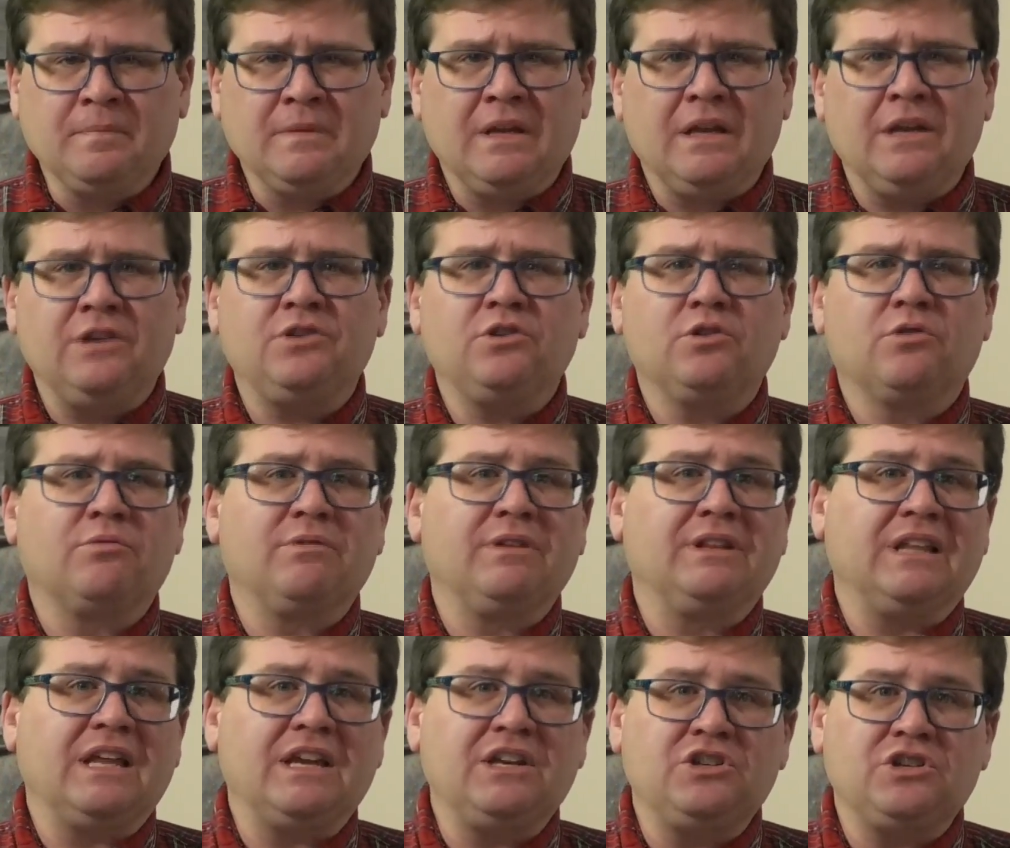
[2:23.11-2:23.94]
in your
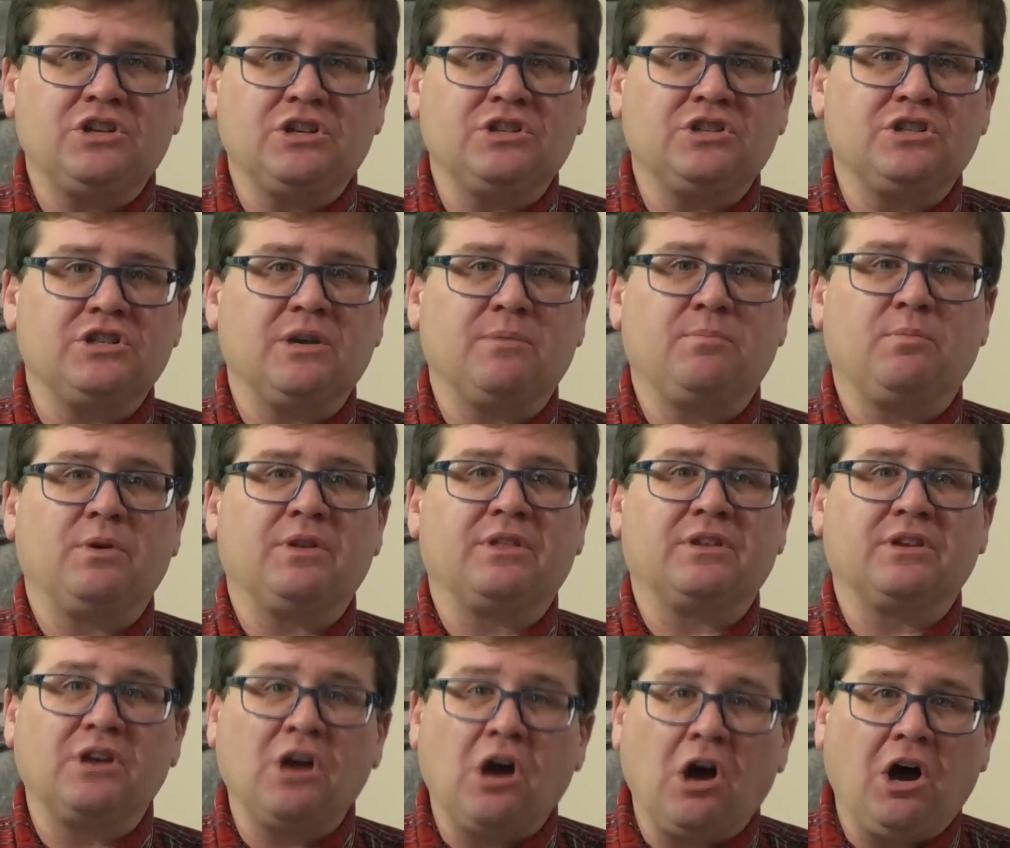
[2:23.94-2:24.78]
relationship
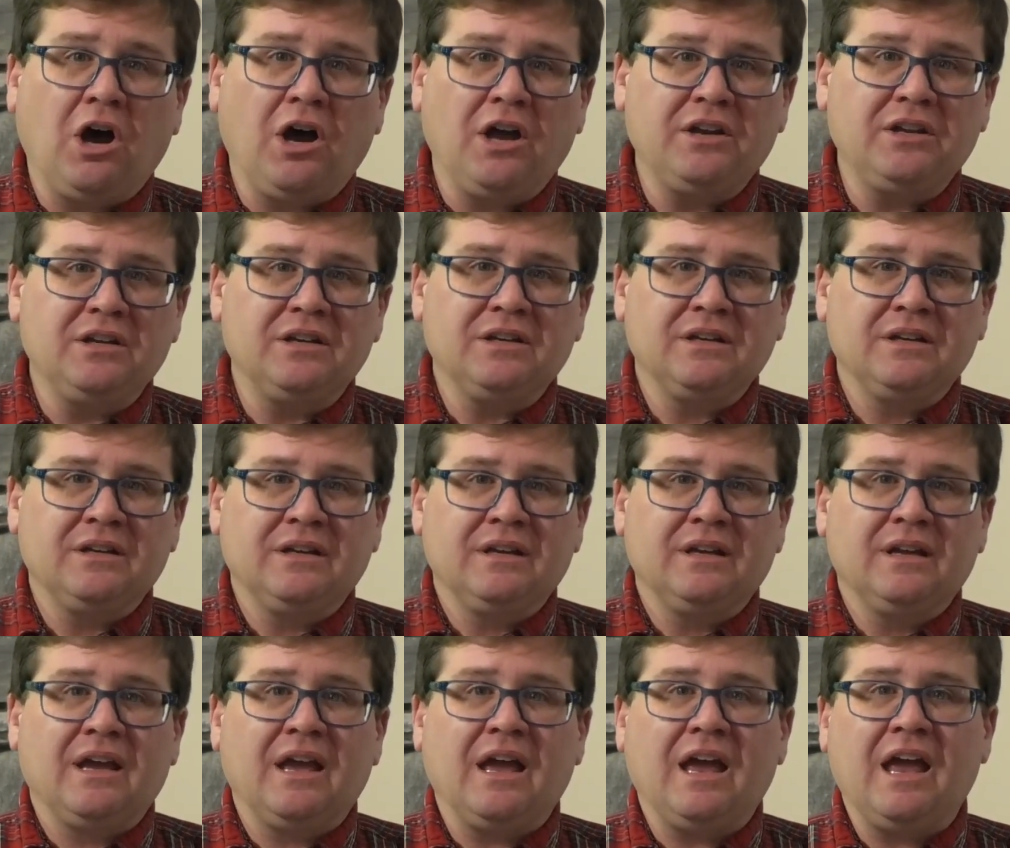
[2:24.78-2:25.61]
with God
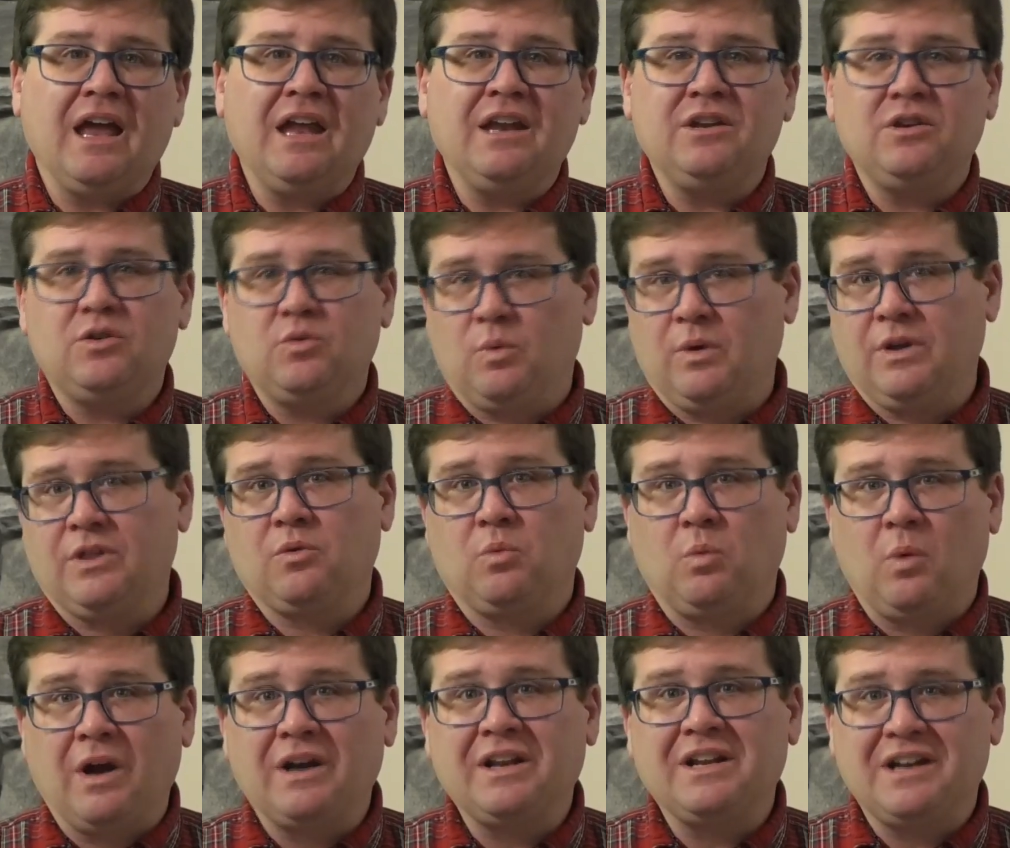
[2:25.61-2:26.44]
and with
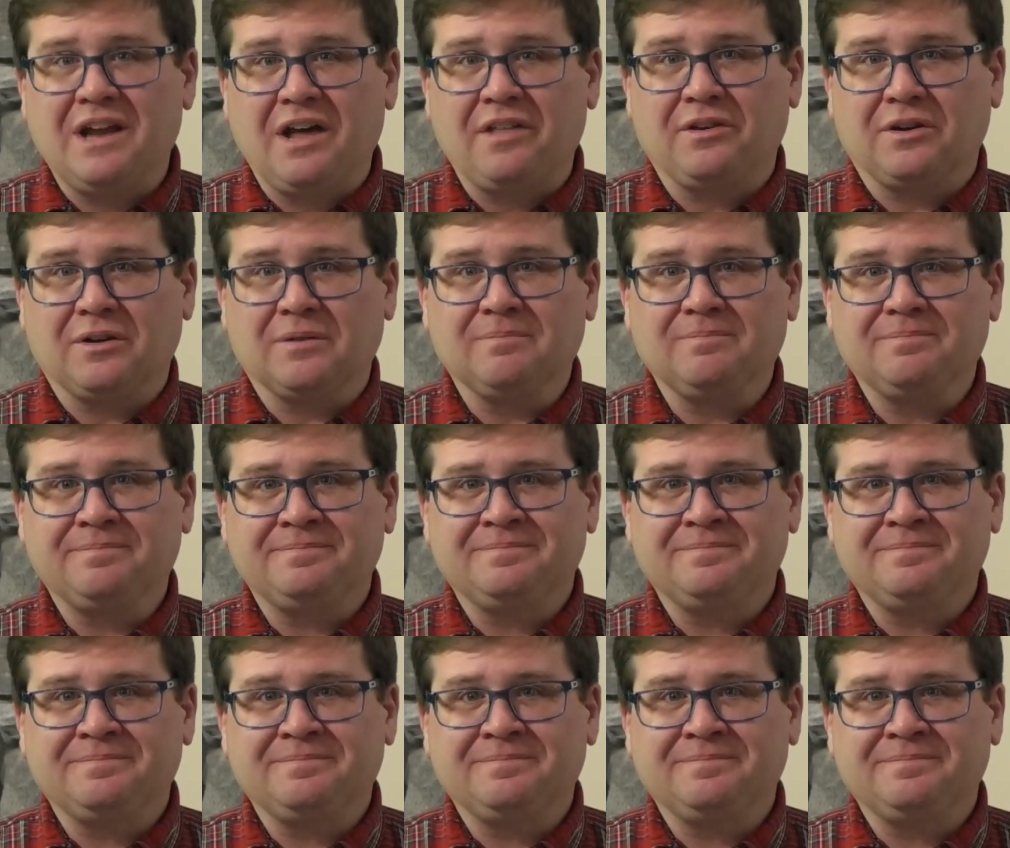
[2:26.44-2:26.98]
one another.